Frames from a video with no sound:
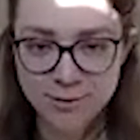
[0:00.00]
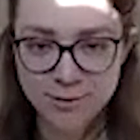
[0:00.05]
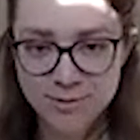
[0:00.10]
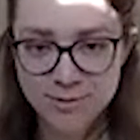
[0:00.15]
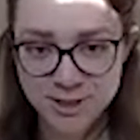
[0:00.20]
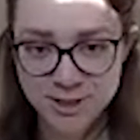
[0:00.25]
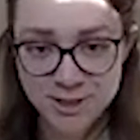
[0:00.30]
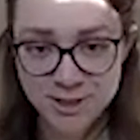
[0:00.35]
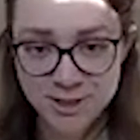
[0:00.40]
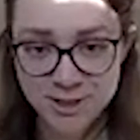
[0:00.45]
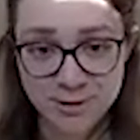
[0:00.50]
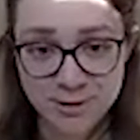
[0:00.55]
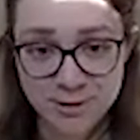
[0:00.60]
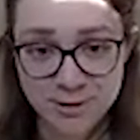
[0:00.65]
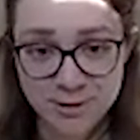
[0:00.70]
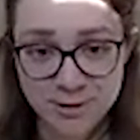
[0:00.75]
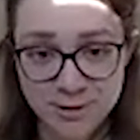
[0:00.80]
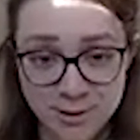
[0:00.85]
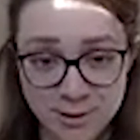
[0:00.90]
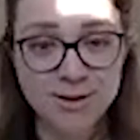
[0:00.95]
for machine
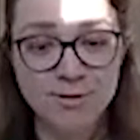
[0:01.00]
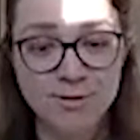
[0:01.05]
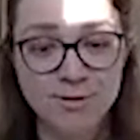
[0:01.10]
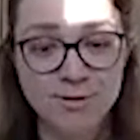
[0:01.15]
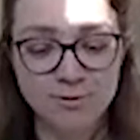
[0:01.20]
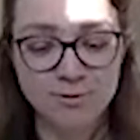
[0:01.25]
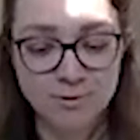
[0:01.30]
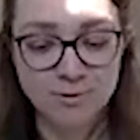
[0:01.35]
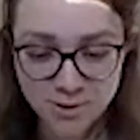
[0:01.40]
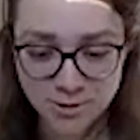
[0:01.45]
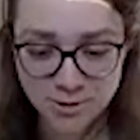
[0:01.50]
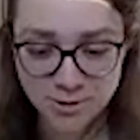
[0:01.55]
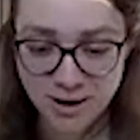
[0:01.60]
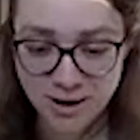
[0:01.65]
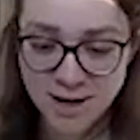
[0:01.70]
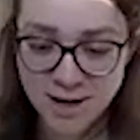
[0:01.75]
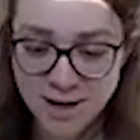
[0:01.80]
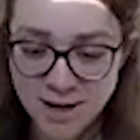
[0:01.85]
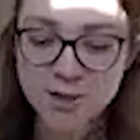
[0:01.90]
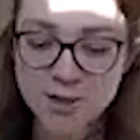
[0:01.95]
learning from
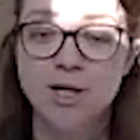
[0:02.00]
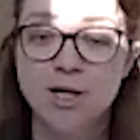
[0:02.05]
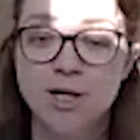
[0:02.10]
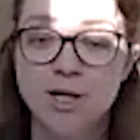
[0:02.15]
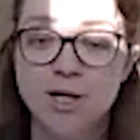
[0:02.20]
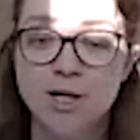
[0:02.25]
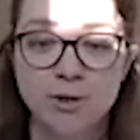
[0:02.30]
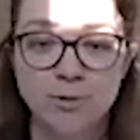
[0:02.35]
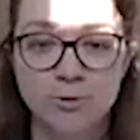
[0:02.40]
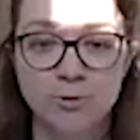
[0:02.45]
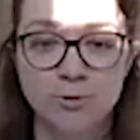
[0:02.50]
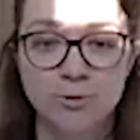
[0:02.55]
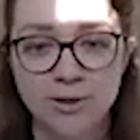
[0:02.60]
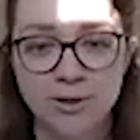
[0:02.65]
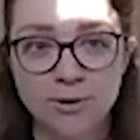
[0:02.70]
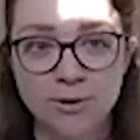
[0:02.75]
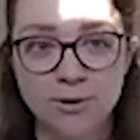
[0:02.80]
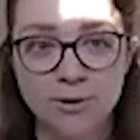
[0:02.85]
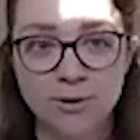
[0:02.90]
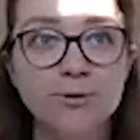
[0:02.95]
scratch,
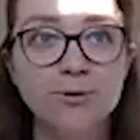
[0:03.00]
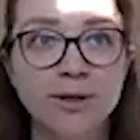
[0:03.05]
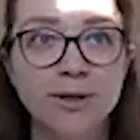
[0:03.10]
using